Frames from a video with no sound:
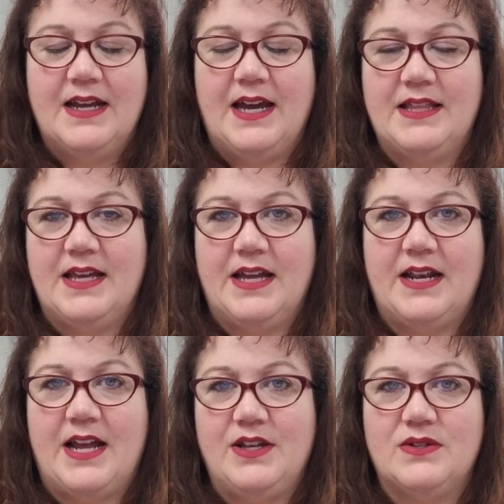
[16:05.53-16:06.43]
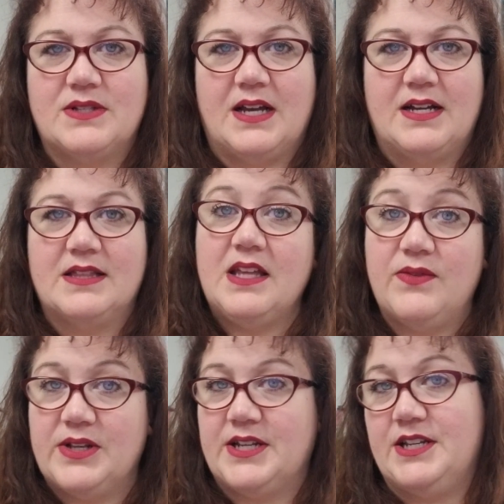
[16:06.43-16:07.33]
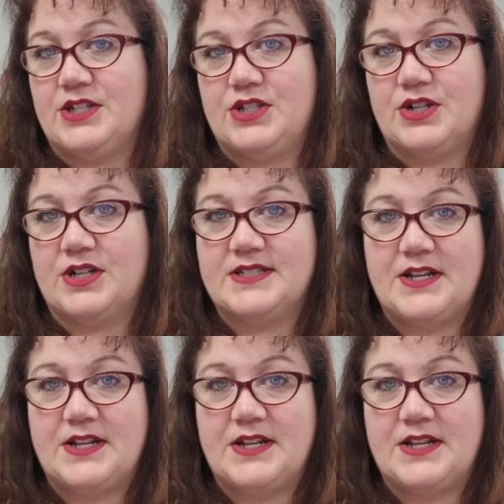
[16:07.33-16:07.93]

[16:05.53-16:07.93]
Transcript: And then I use a leave-in conditioner because